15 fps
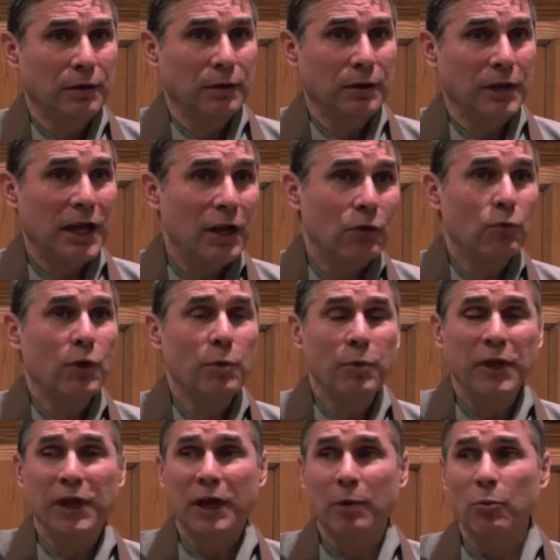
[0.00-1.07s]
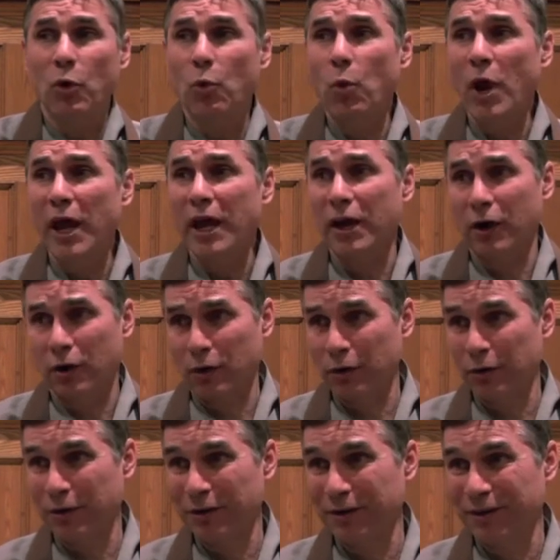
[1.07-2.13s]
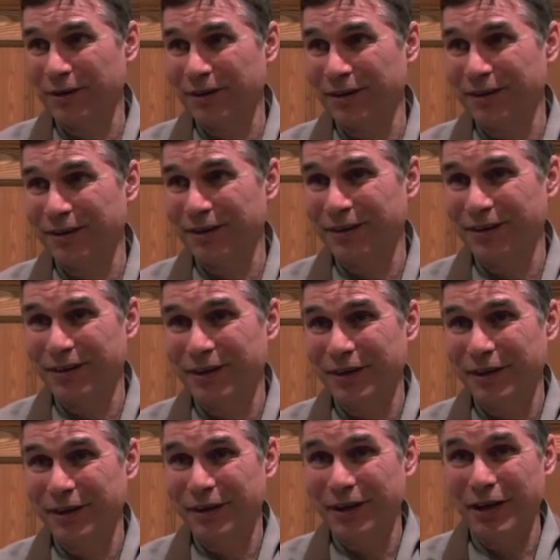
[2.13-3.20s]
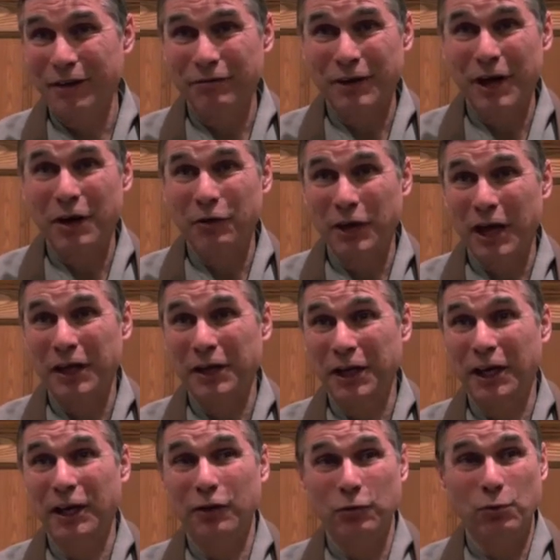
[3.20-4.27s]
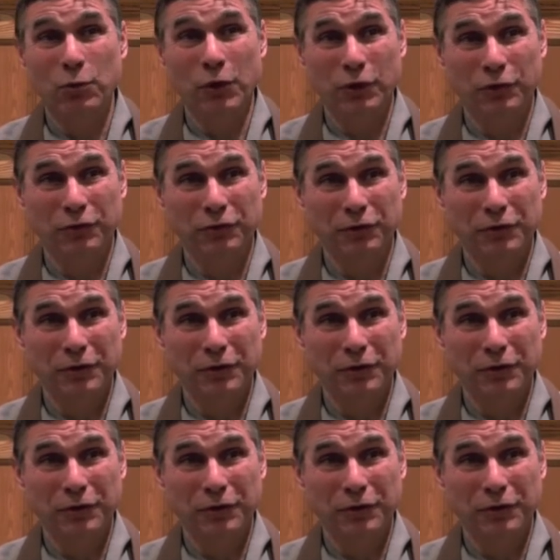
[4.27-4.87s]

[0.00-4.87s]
Then we become aware of how that cage works.